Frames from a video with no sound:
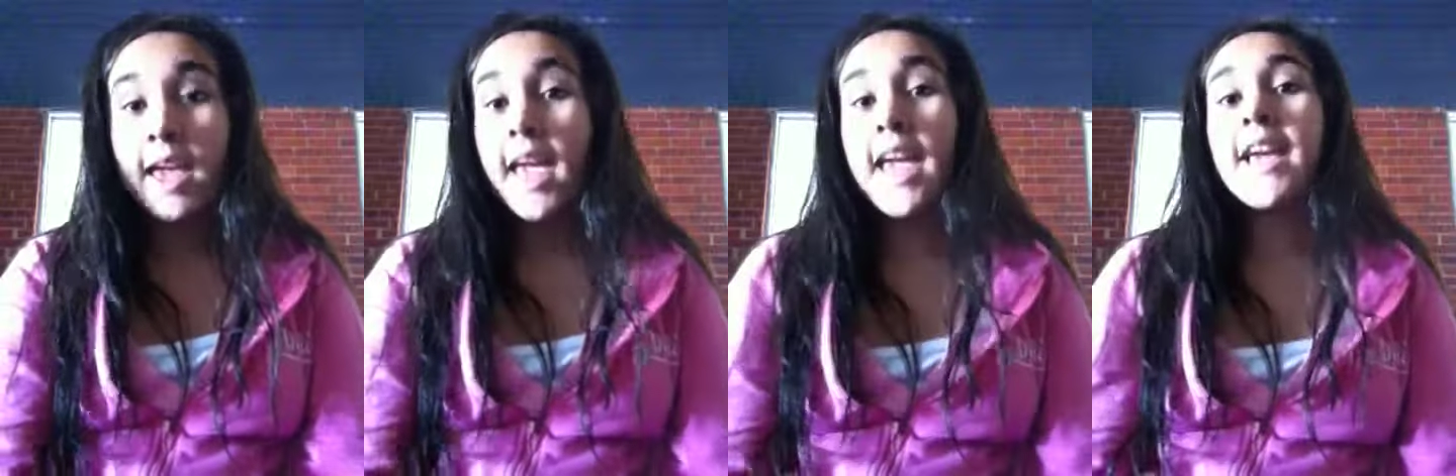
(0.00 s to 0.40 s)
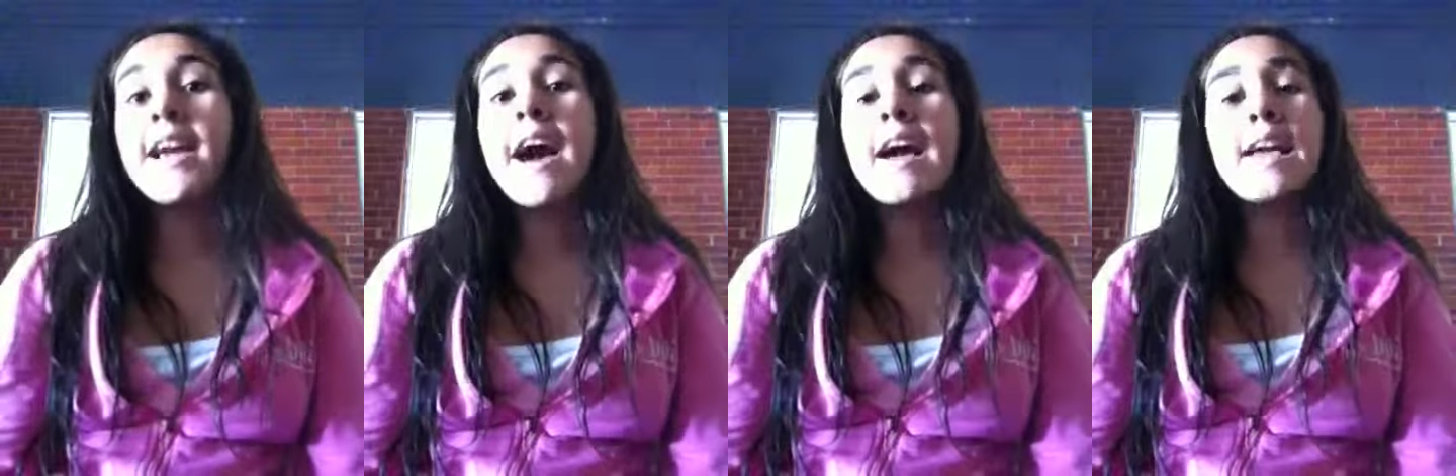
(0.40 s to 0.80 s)
Hey
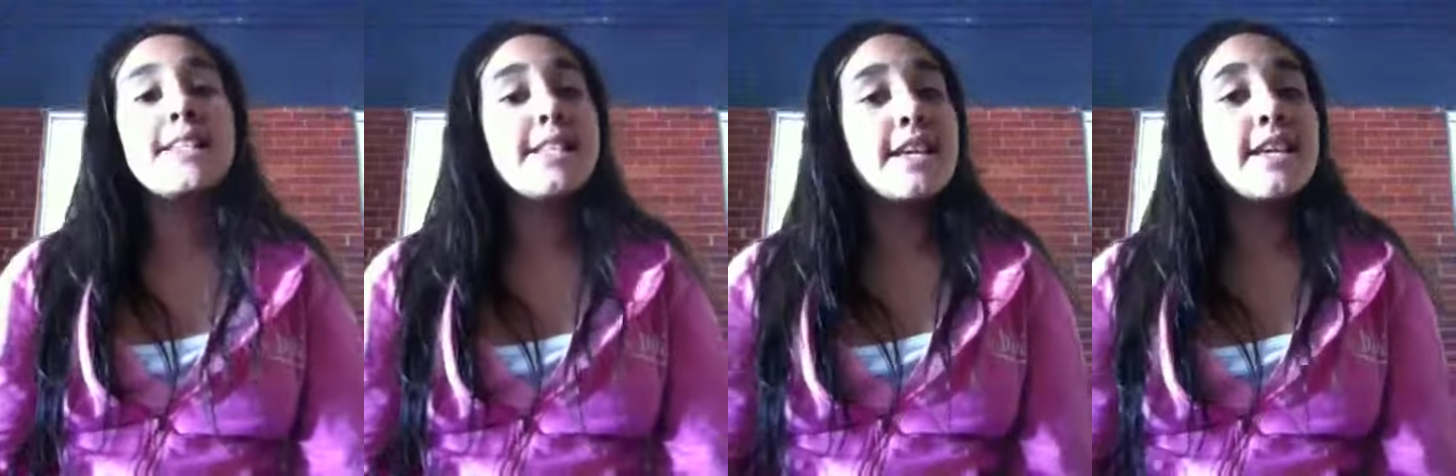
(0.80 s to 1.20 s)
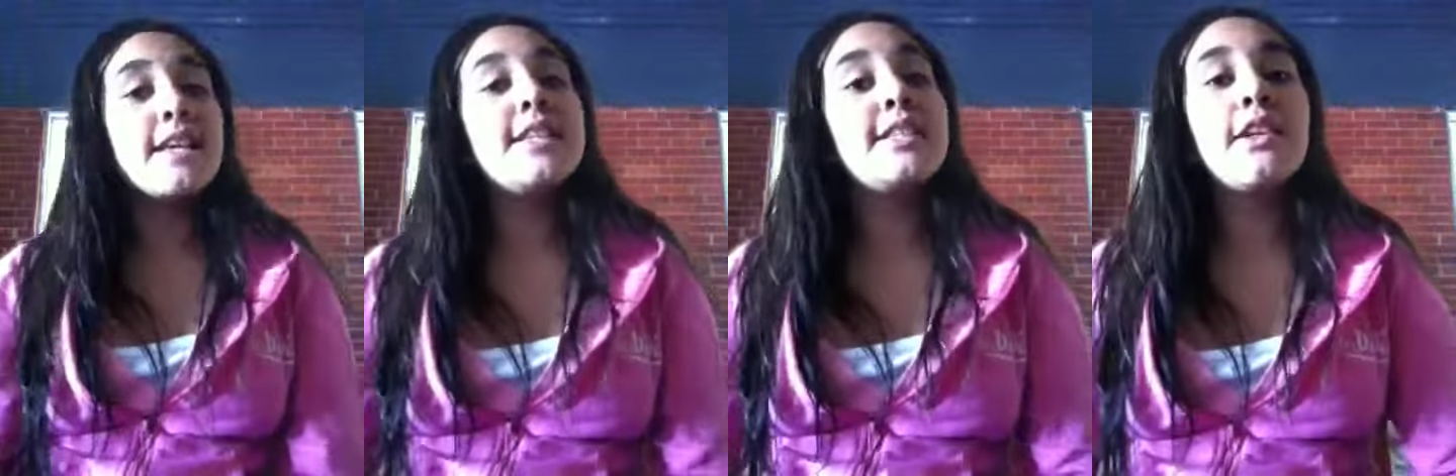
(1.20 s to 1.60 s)
guys,
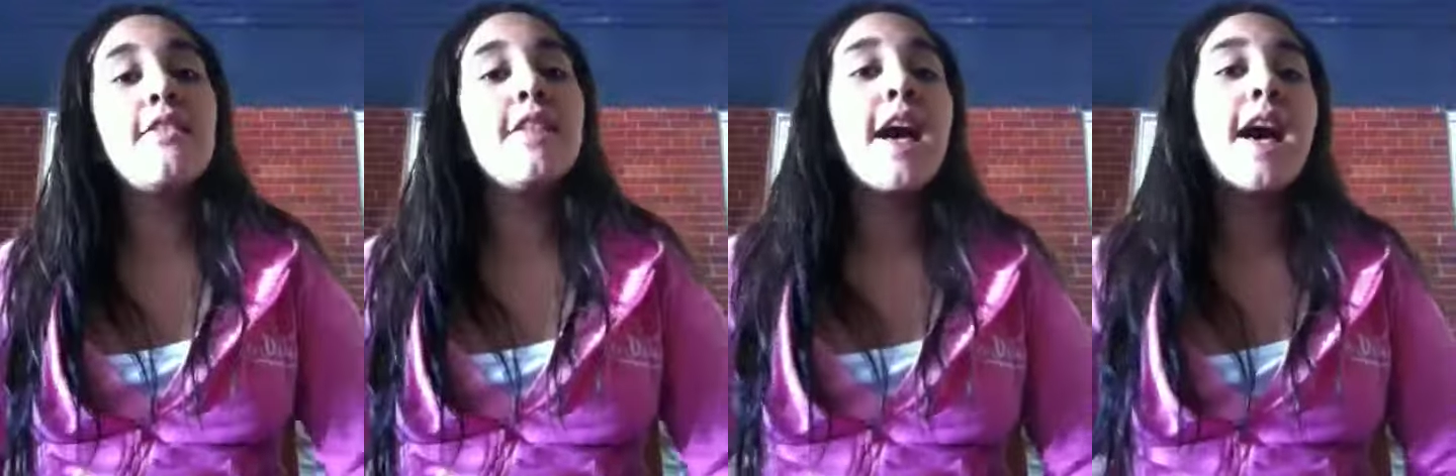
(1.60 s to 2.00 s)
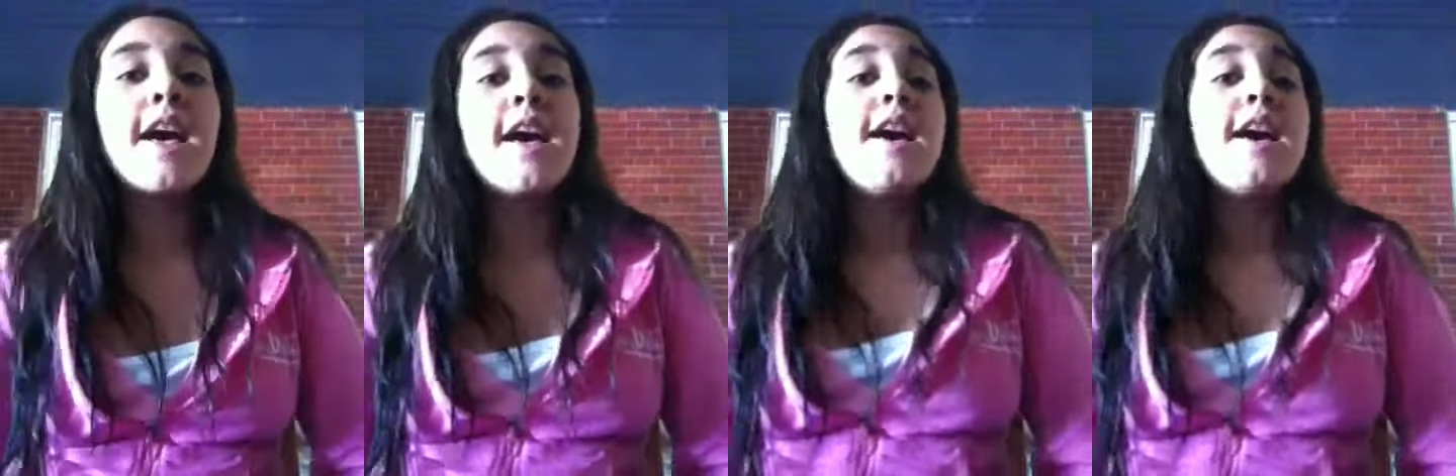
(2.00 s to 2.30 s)
it's Lola.